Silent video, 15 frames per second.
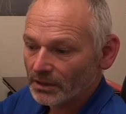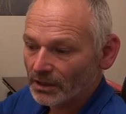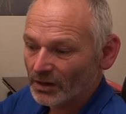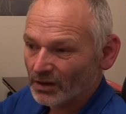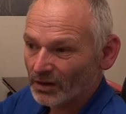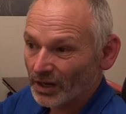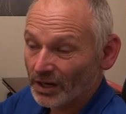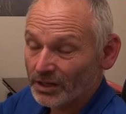
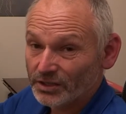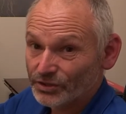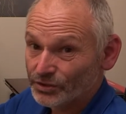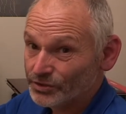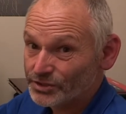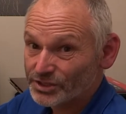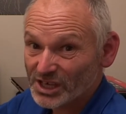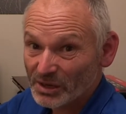and I only
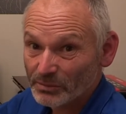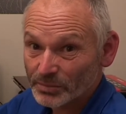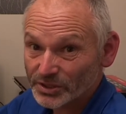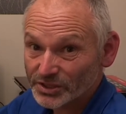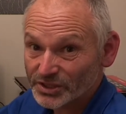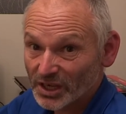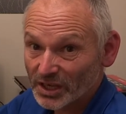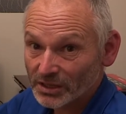use
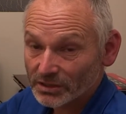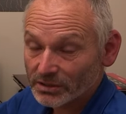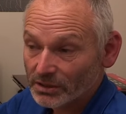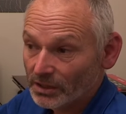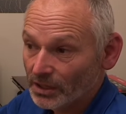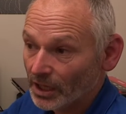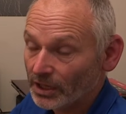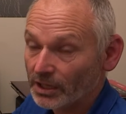10%.
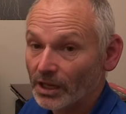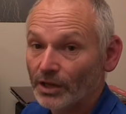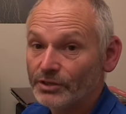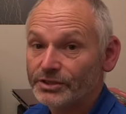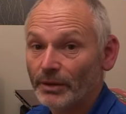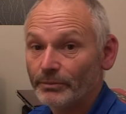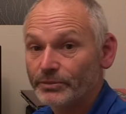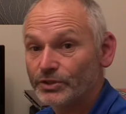It
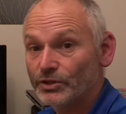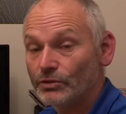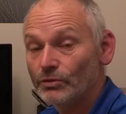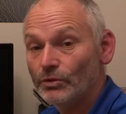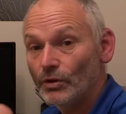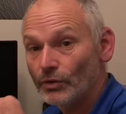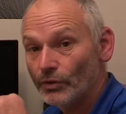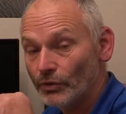goes up to
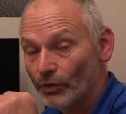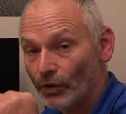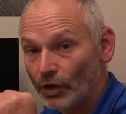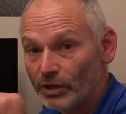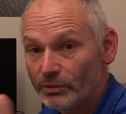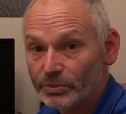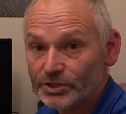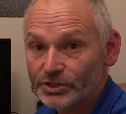
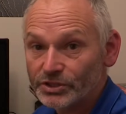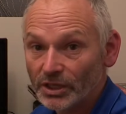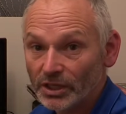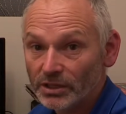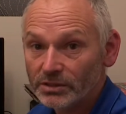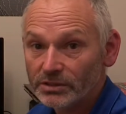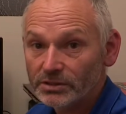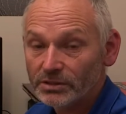
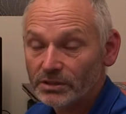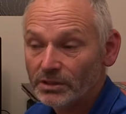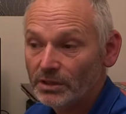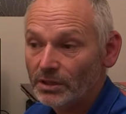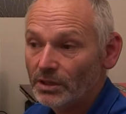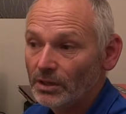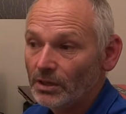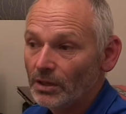30%
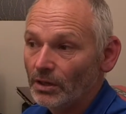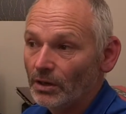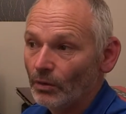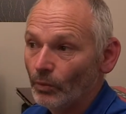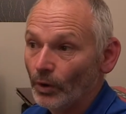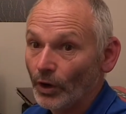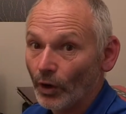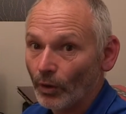
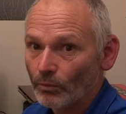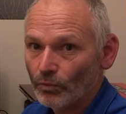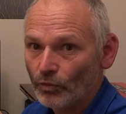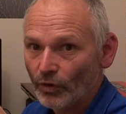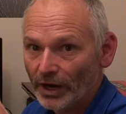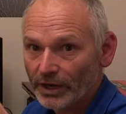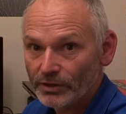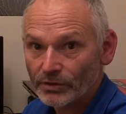when I'm
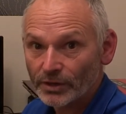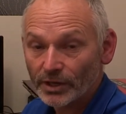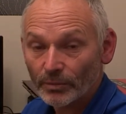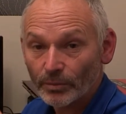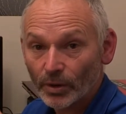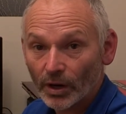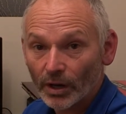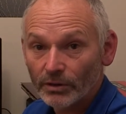rendering a
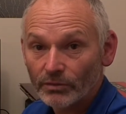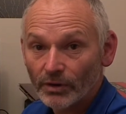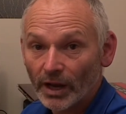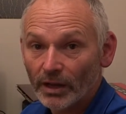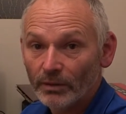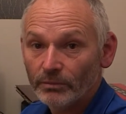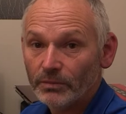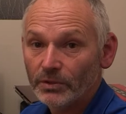
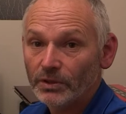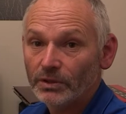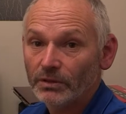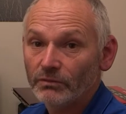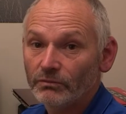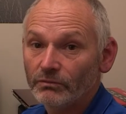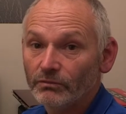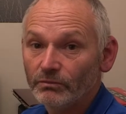program
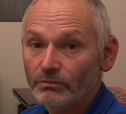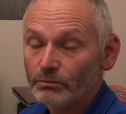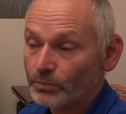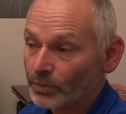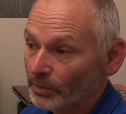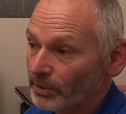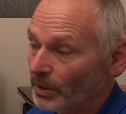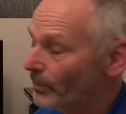in
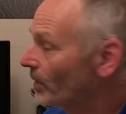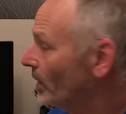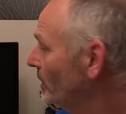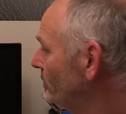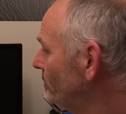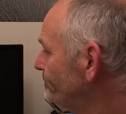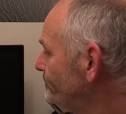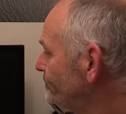Premiere Pro,